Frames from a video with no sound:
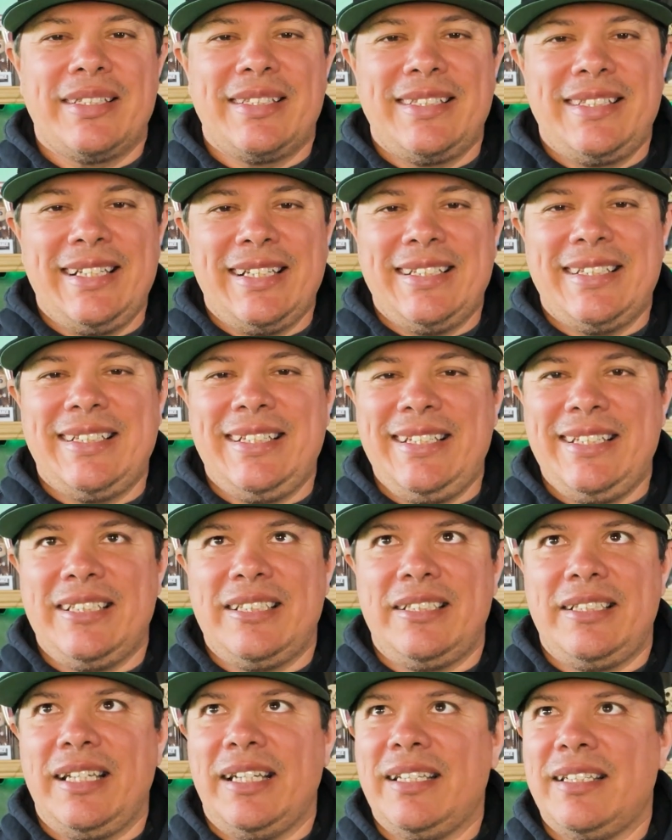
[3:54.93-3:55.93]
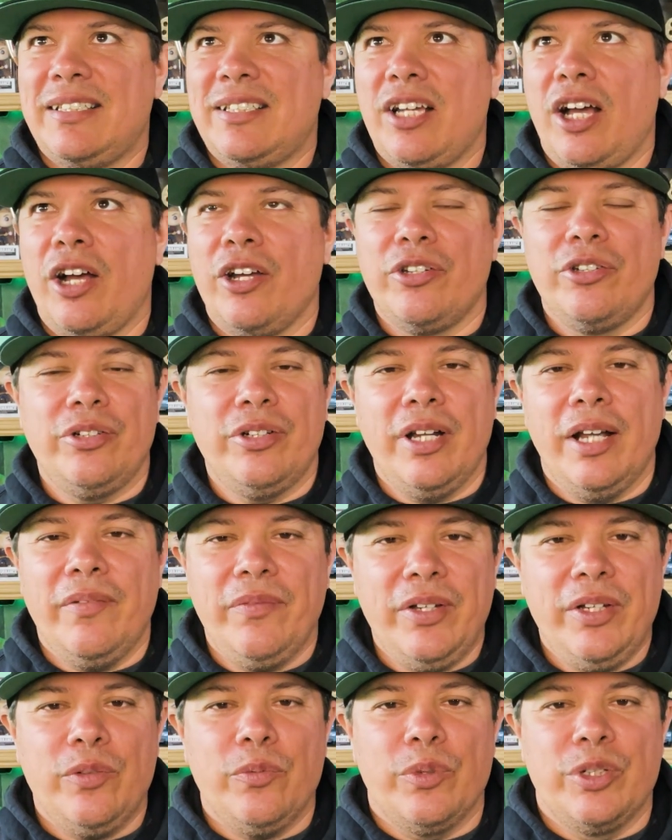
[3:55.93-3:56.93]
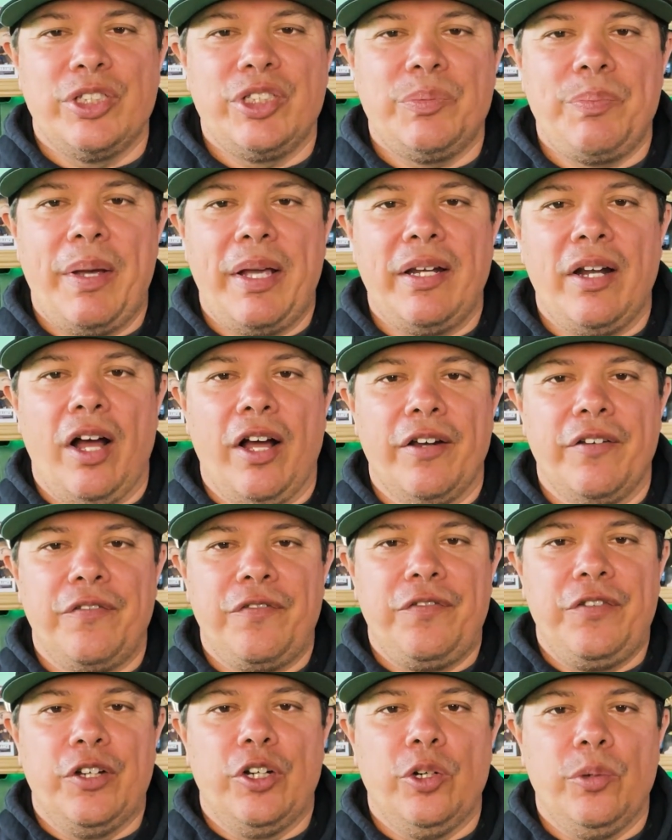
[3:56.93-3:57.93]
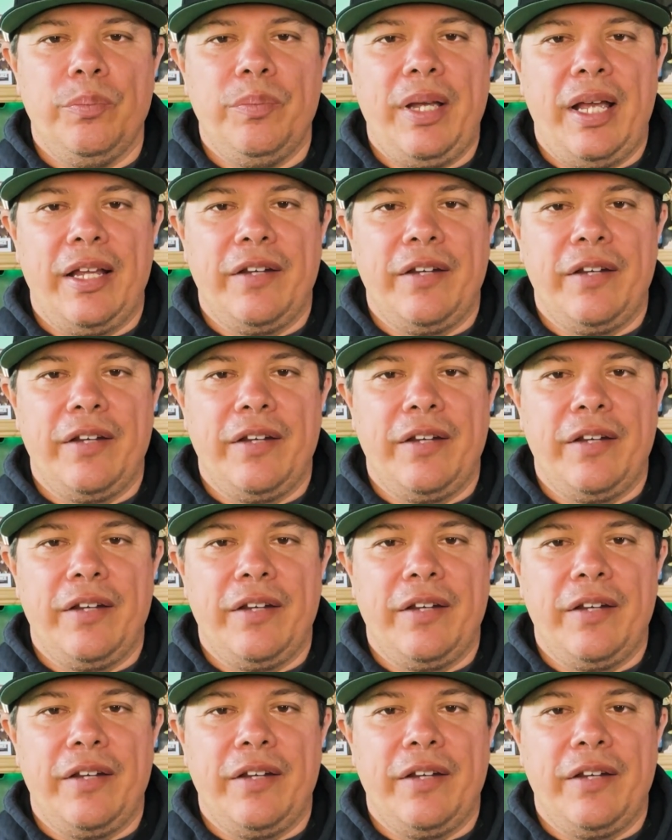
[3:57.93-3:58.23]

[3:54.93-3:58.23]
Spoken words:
$6,600 of it was spent on film